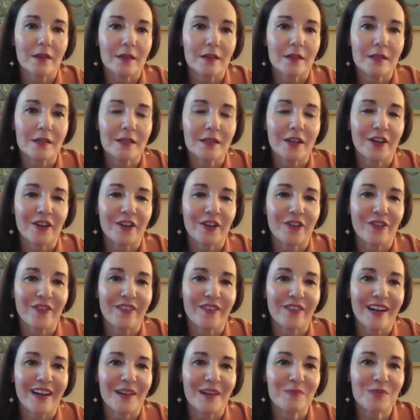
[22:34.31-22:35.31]

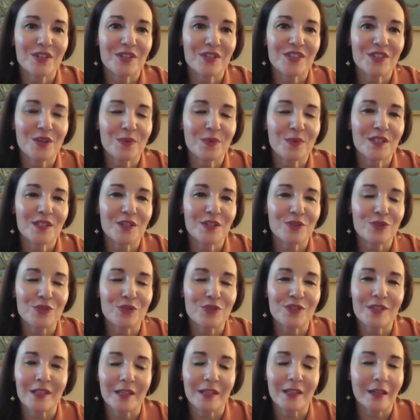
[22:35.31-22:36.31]
So I'm just always
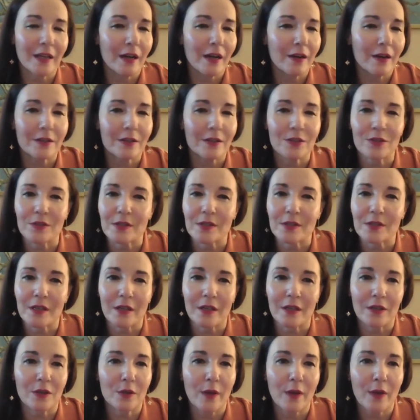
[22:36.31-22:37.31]
interested in characters
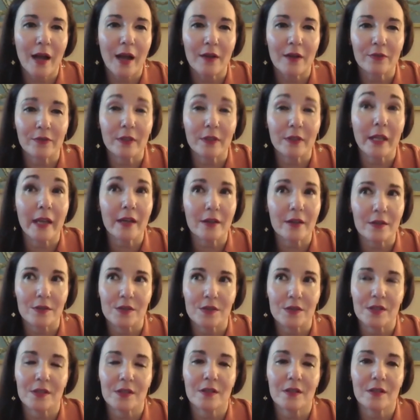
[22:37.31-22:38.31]
like who have
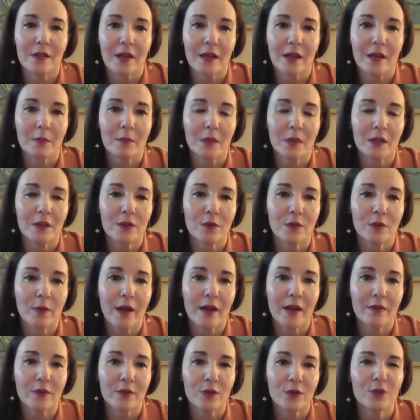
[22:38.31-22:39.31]
layers to them and who
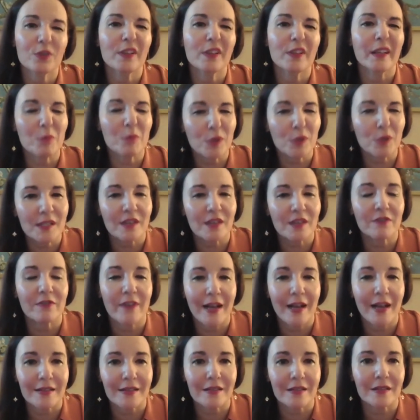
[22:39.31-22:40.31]
are like
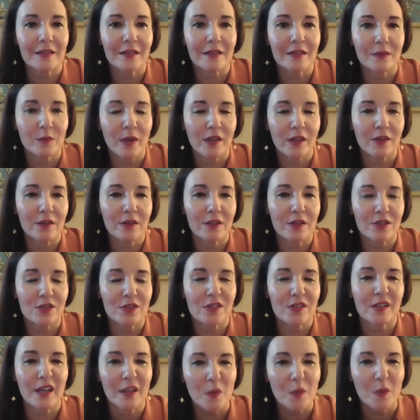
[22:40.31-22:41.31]
multifaceted rather than
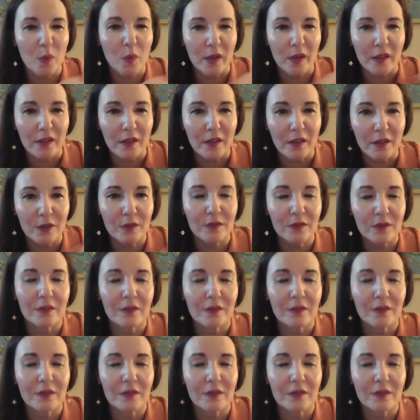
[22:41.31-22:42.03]
just kind of one note.